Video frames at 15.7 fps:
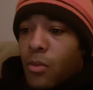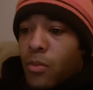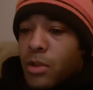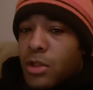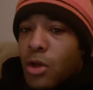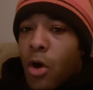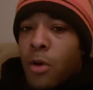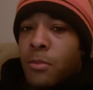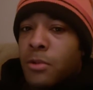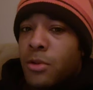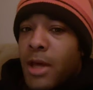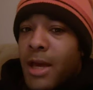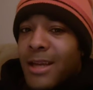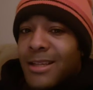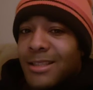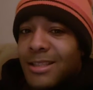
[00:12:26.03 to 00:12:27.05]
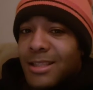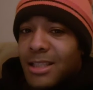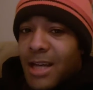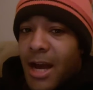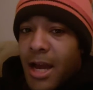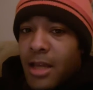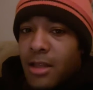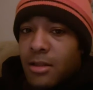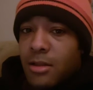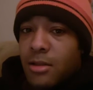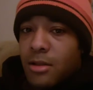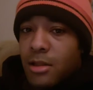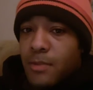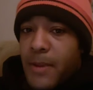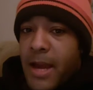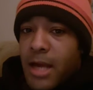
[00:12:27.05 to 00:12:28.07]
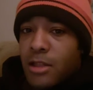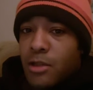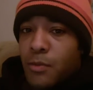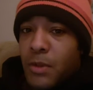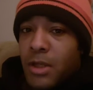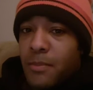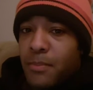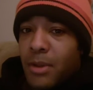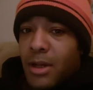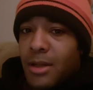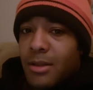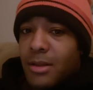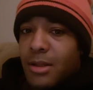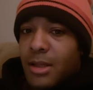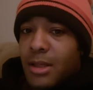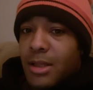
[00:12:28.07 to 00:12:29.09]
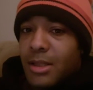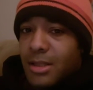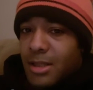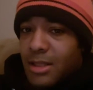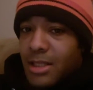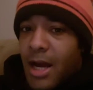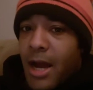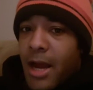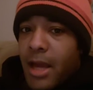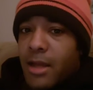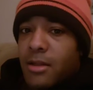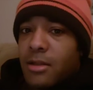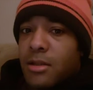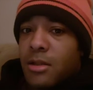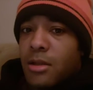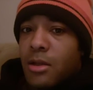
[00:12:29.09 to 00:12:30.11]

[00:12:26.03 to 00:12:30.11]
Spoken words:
We saw him do that against the Giants this past week, but it's the Giants.